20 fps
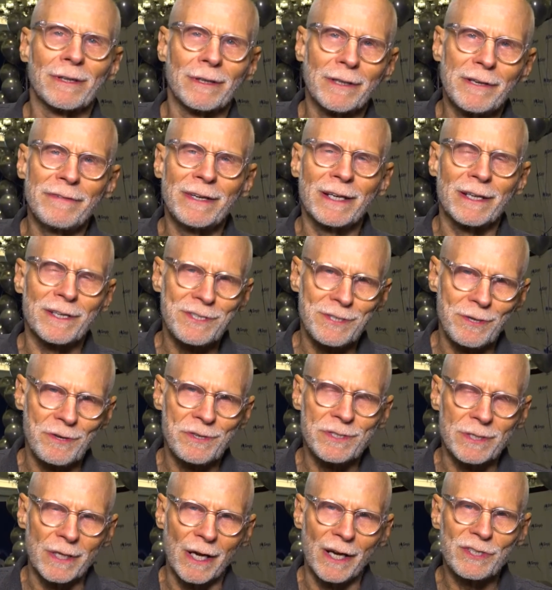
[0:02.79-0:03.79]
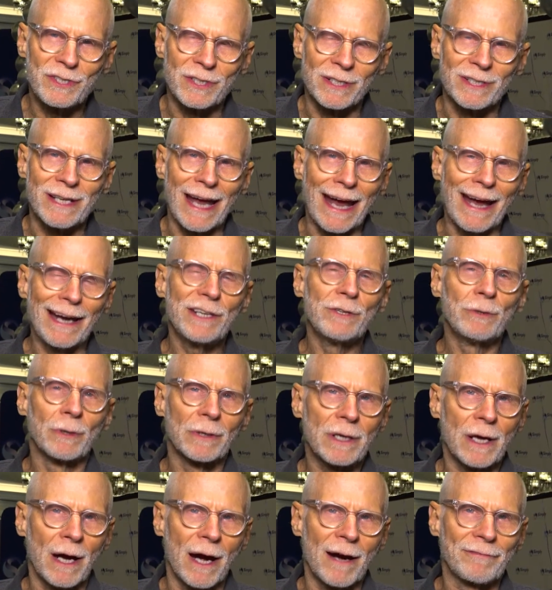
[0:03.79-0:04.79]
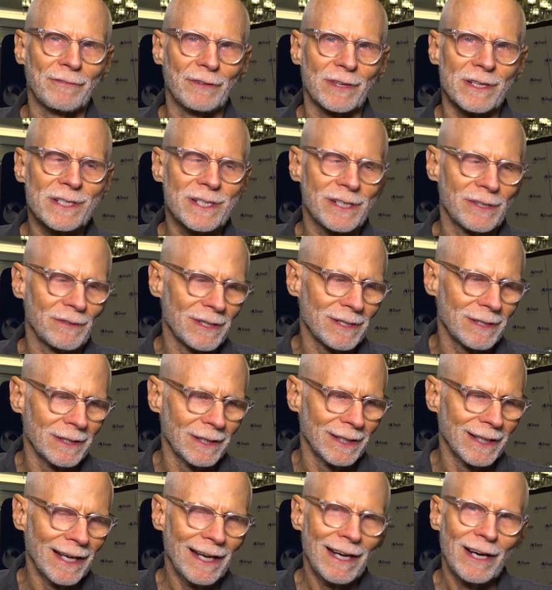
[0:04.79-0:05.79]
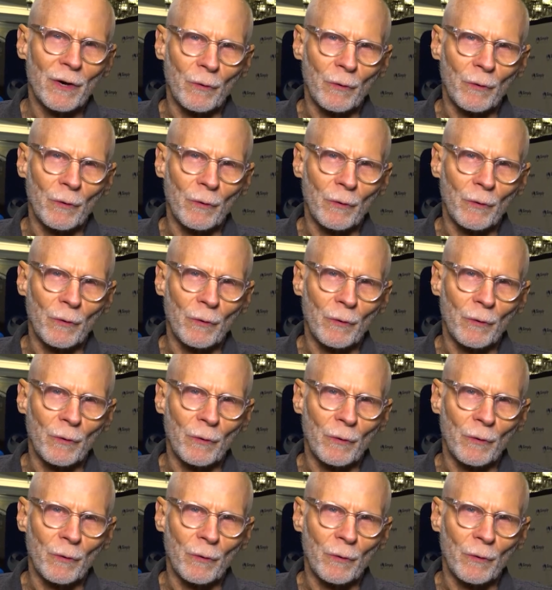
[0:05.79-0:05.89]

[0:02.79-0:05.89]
Living Association's annual conference here at the